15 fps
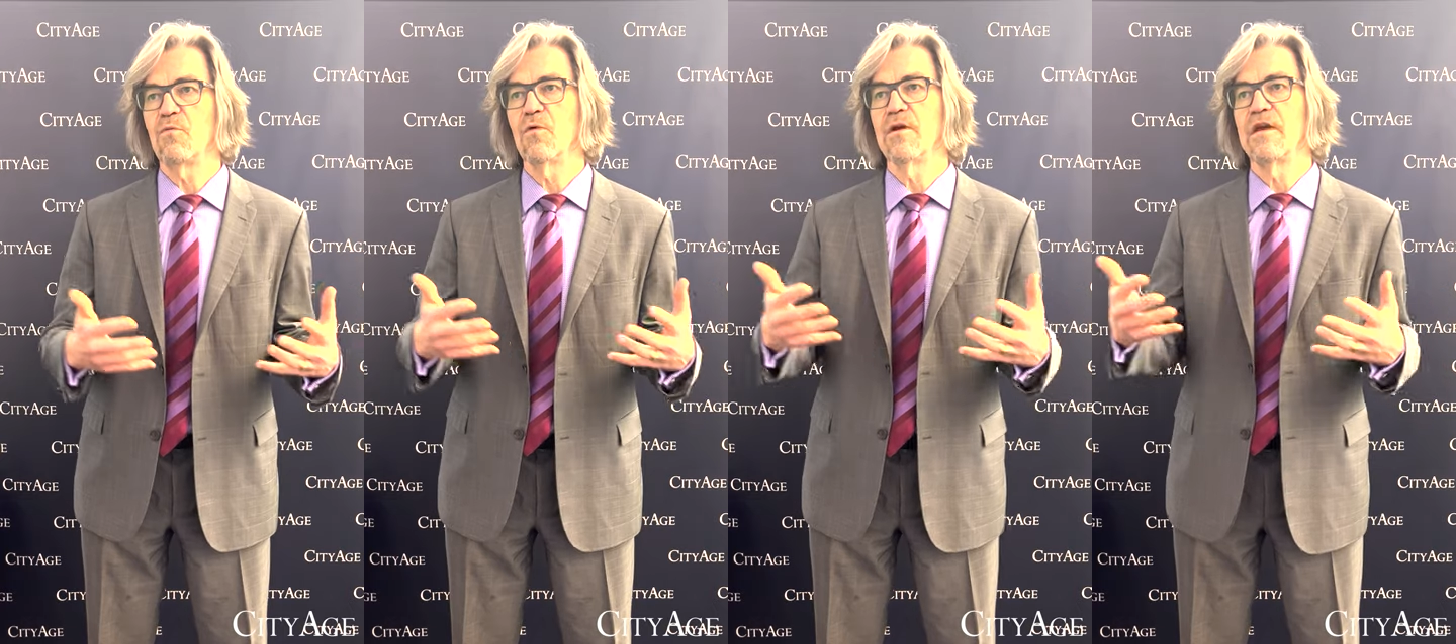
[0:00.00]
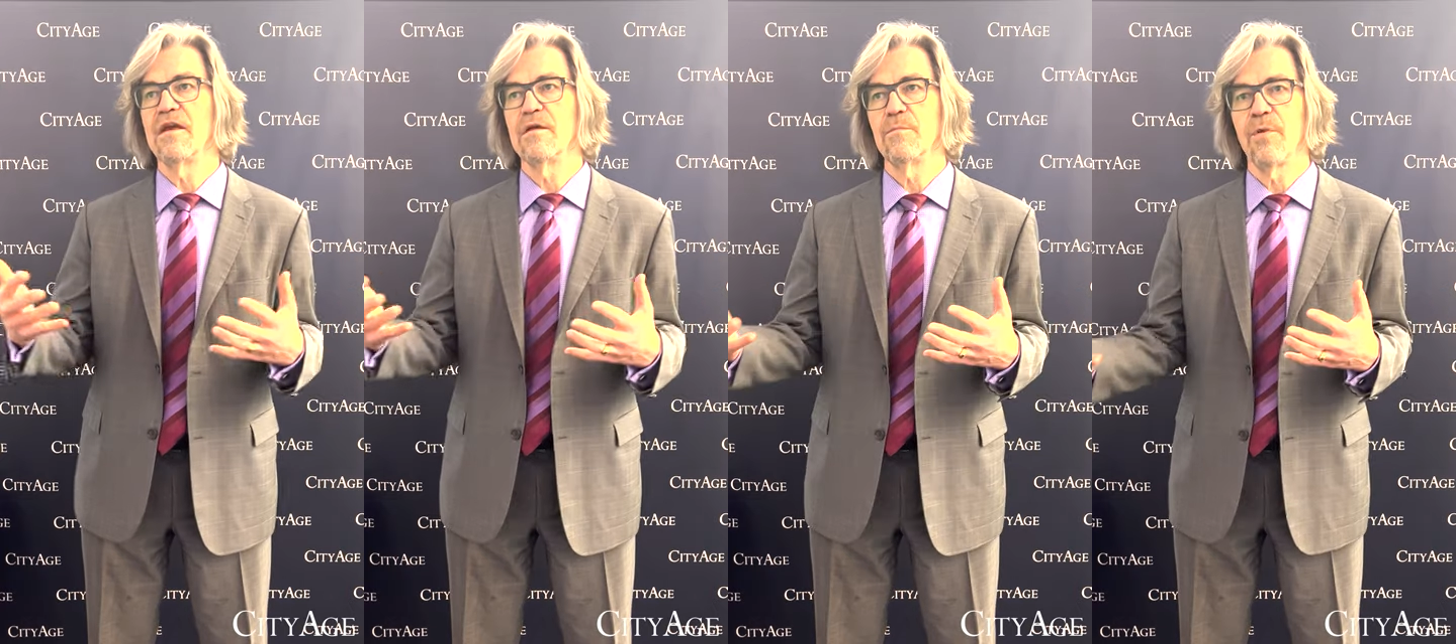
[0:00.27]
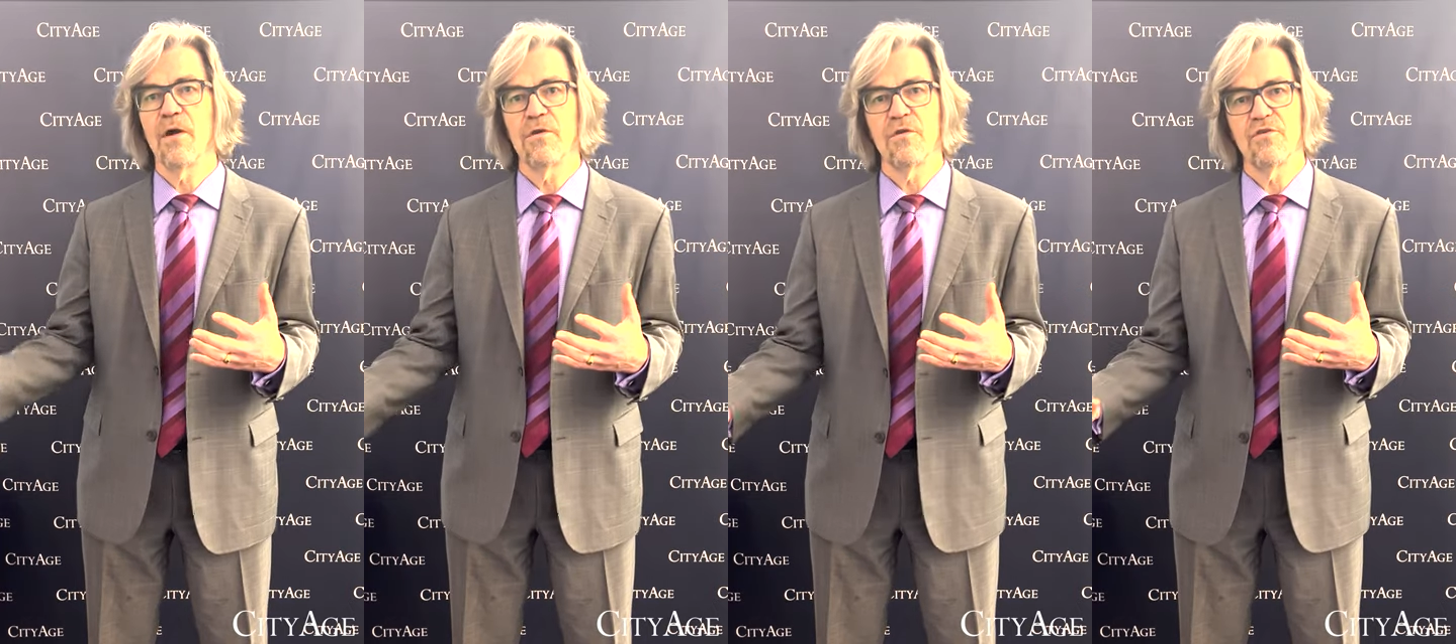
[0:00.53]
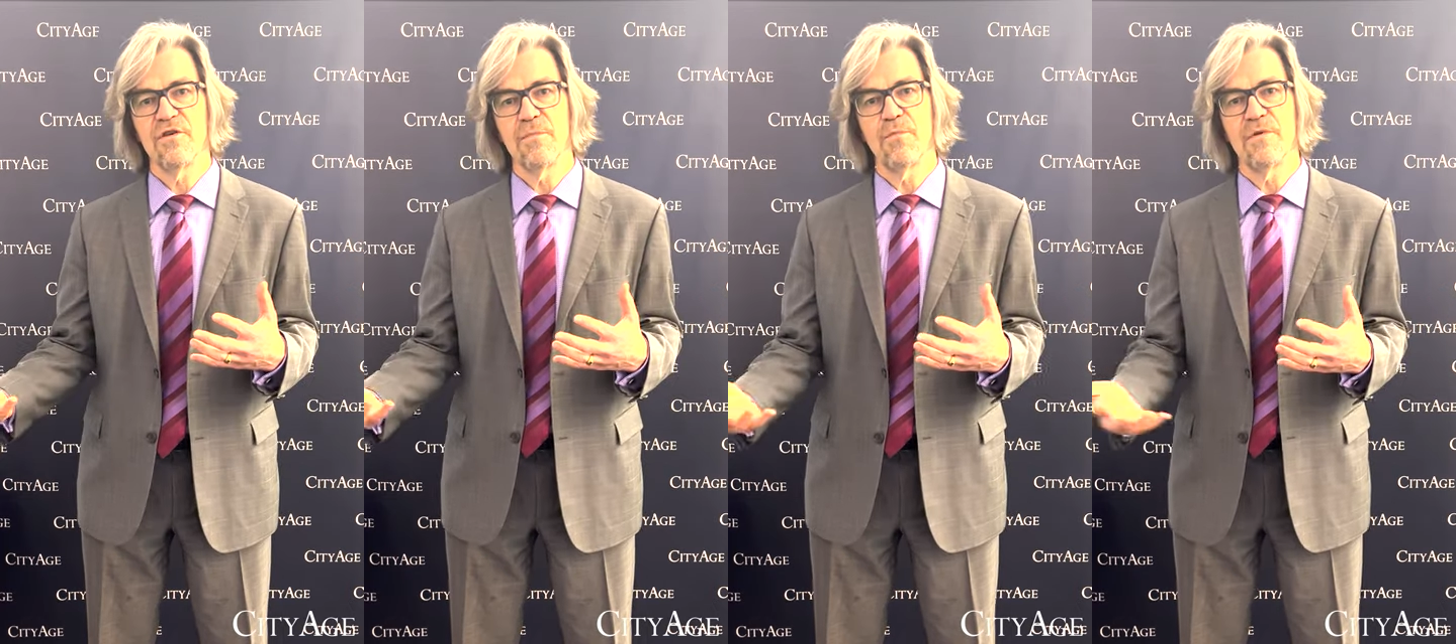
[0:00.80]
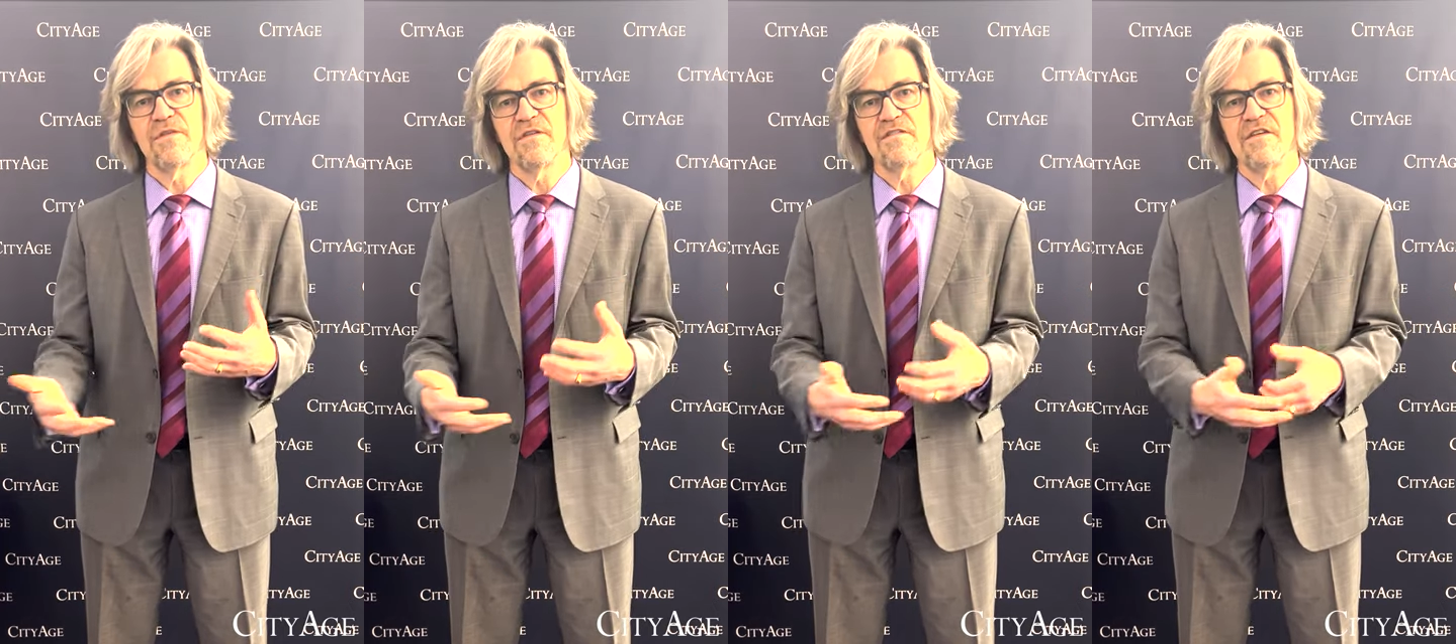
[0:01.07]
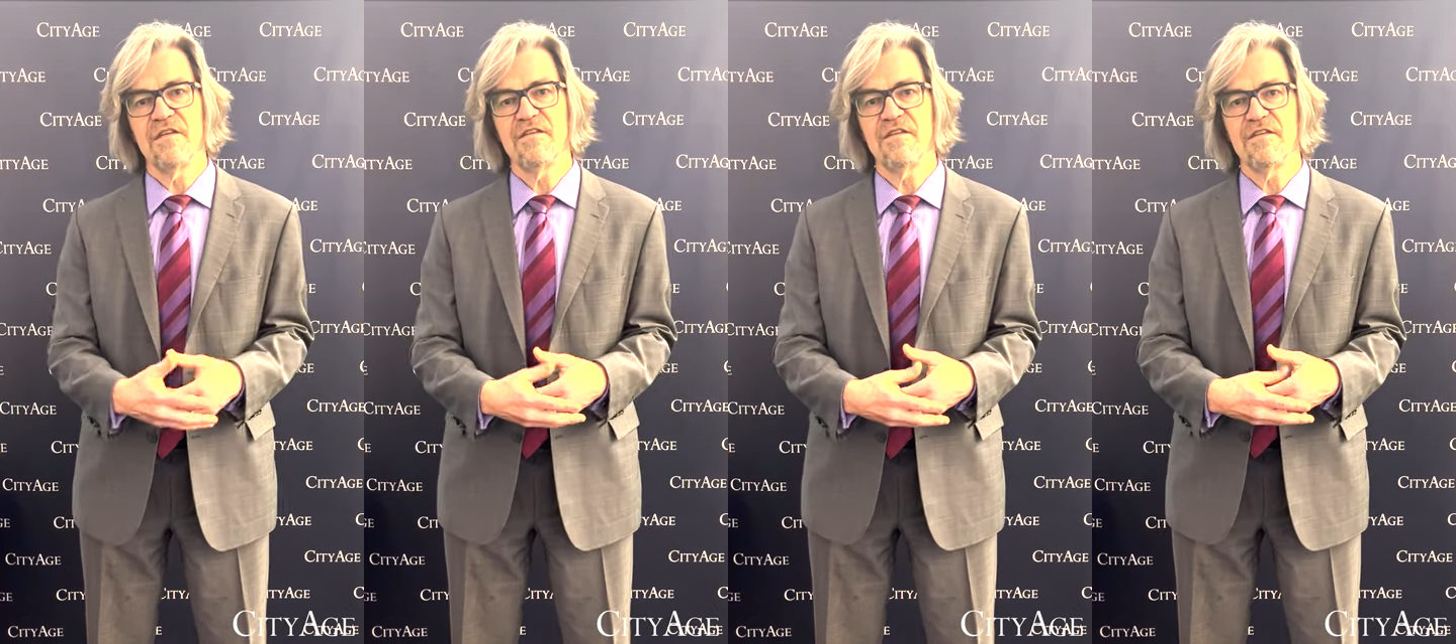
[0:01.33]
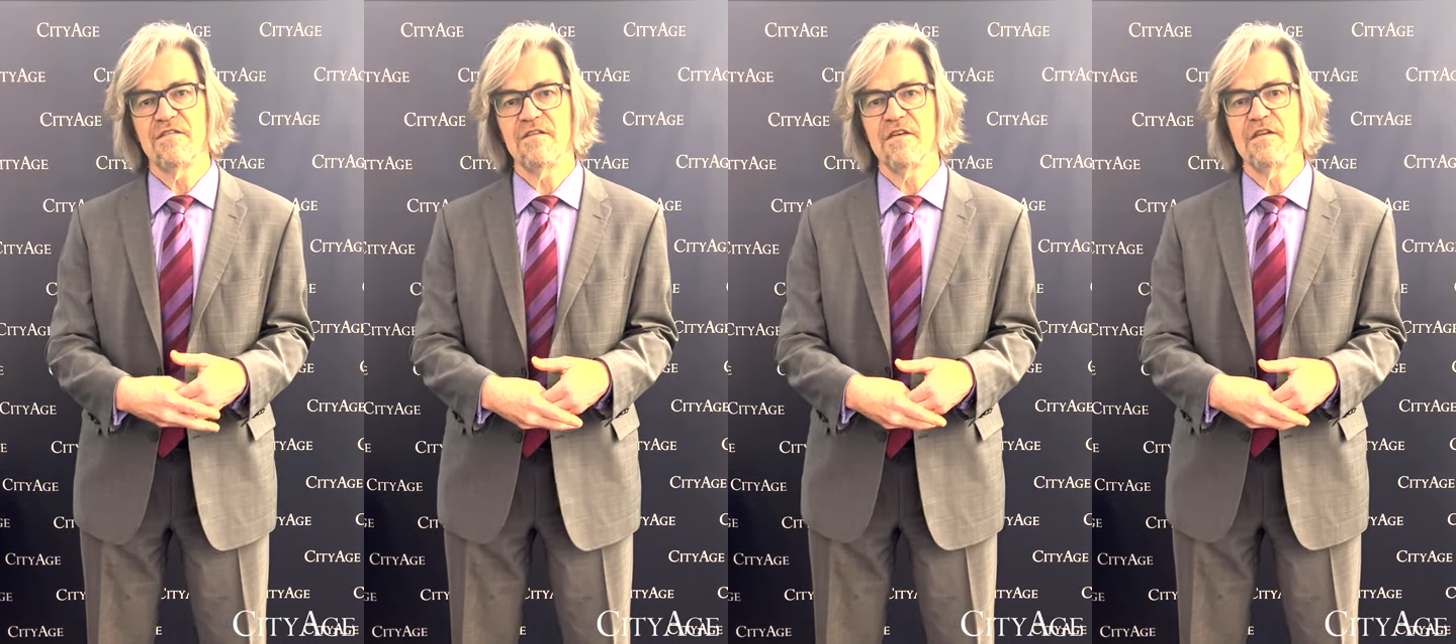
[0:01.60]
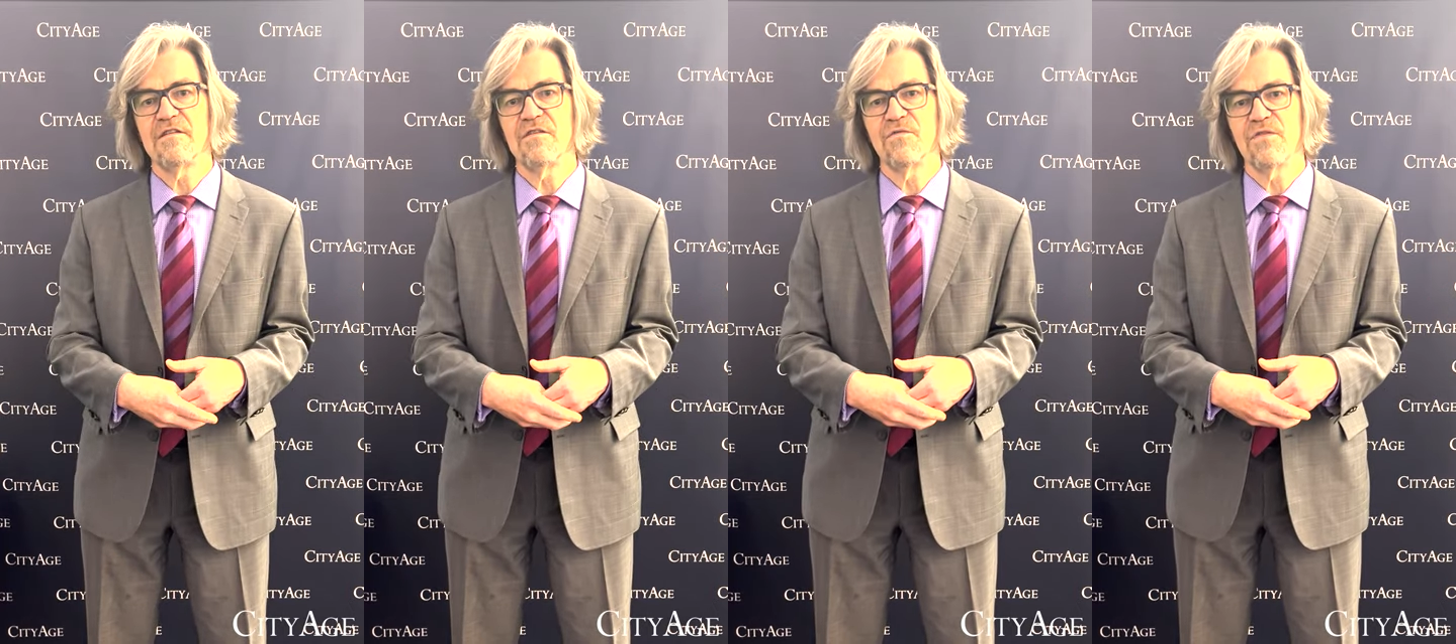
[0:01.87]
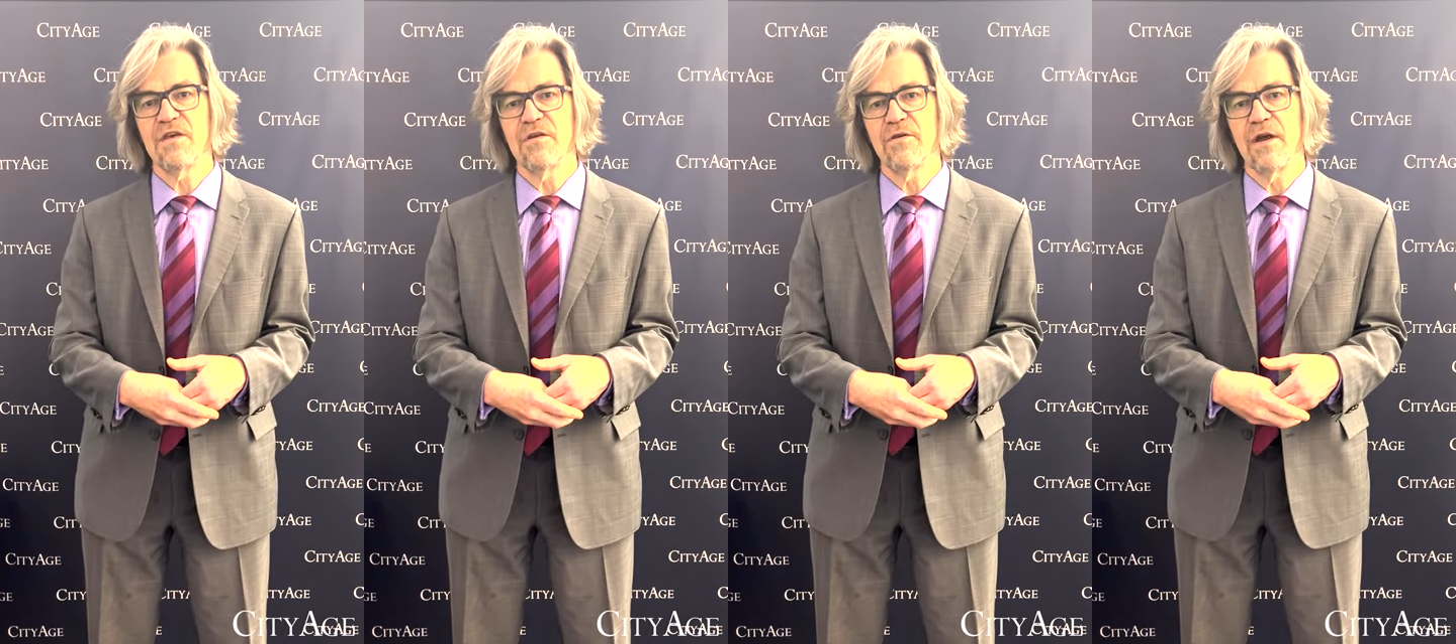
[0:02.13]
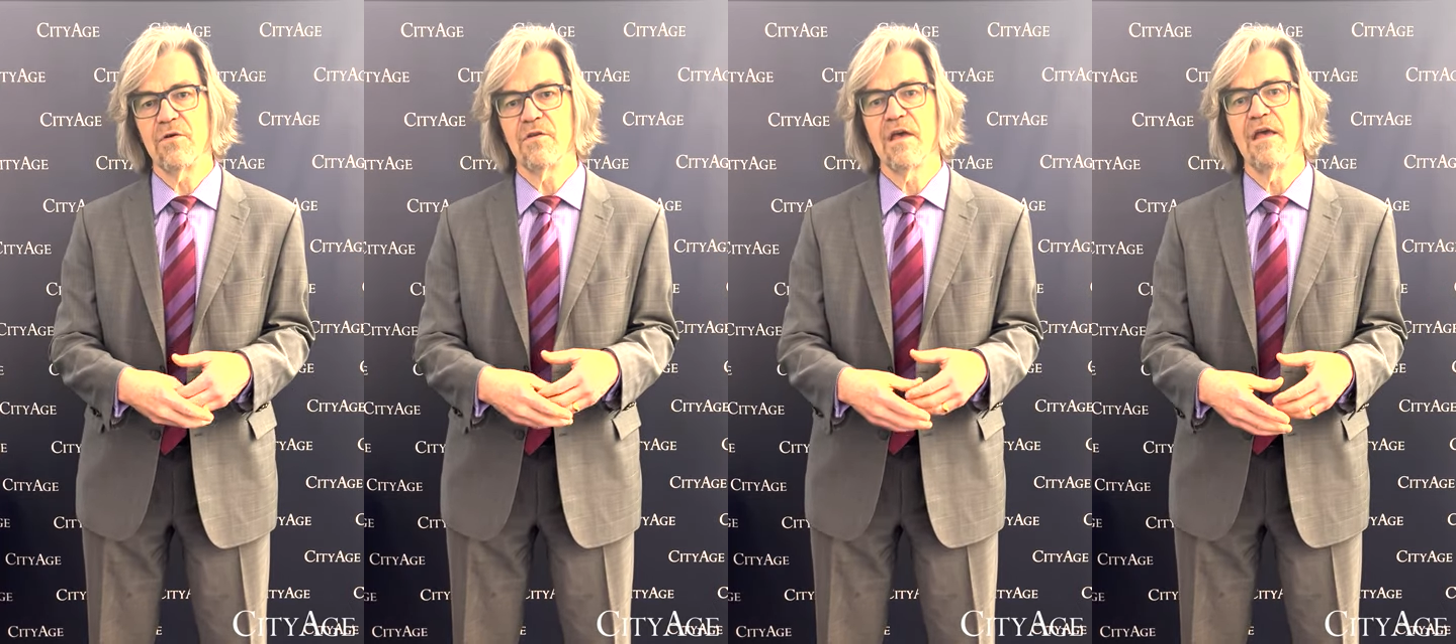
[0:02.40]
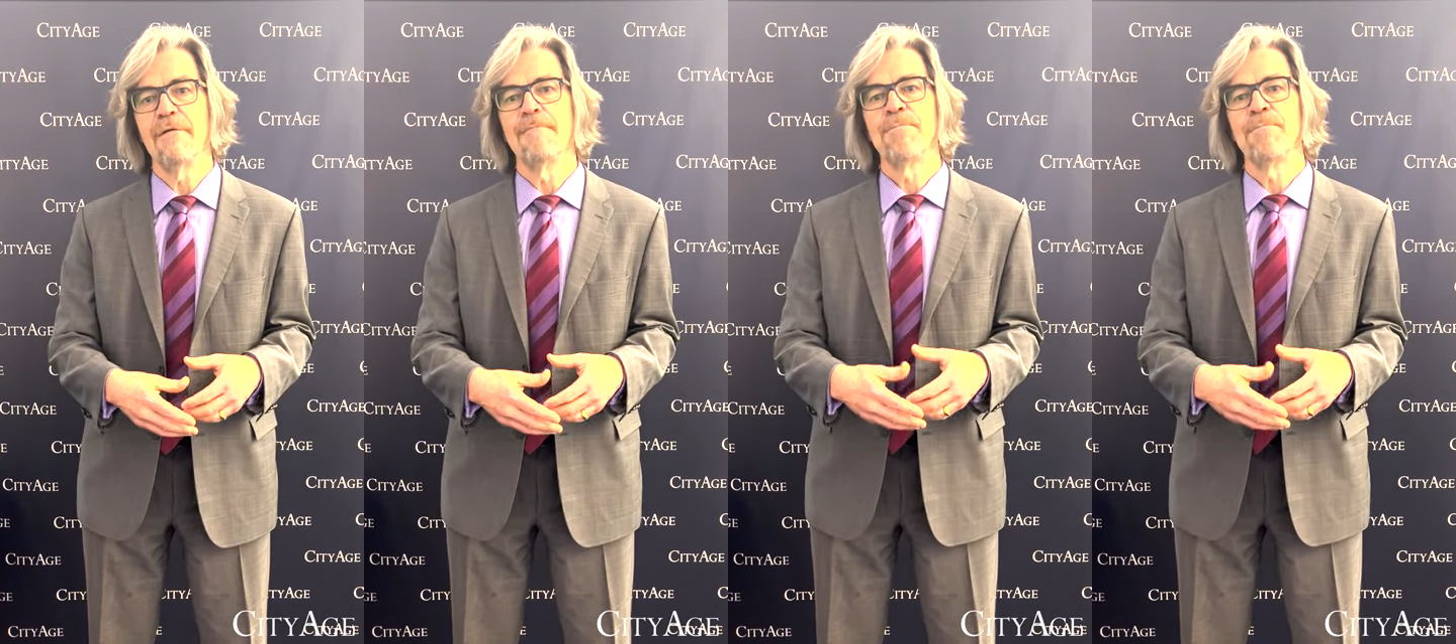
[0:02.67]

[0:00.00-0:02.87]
working in partnership with the TTC to figure out